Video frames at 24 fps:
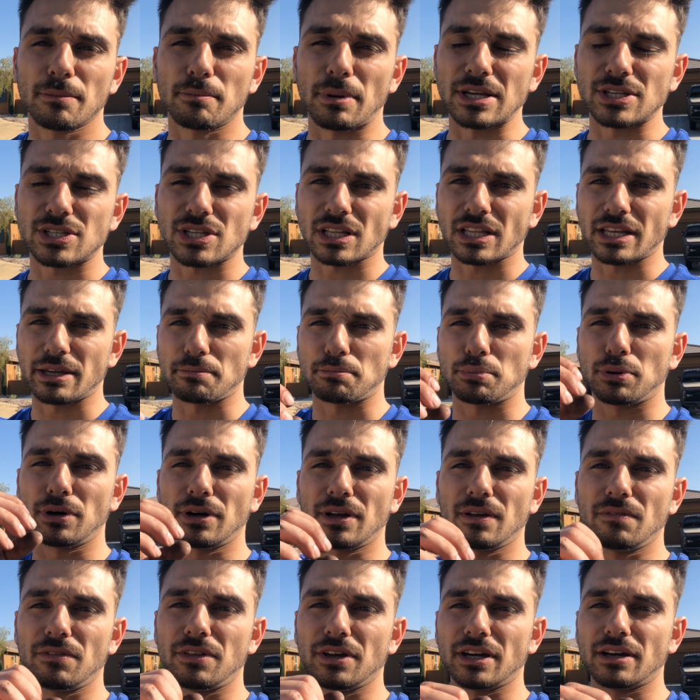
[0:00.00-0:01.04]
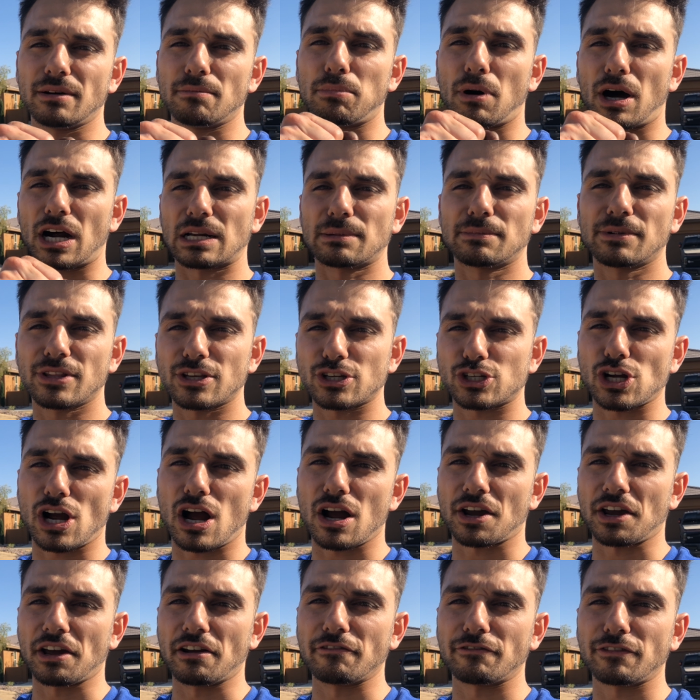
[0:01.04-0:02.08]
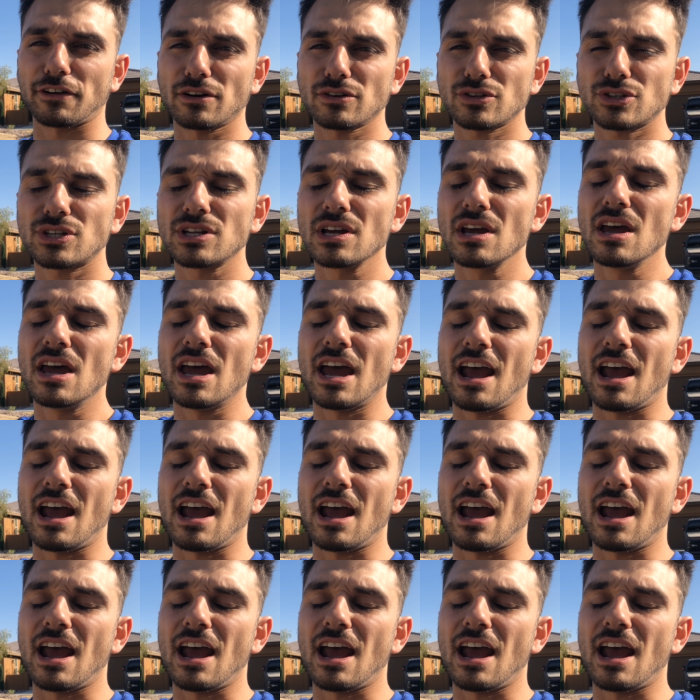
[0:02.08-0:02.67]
basically put the bottom of the shock in first,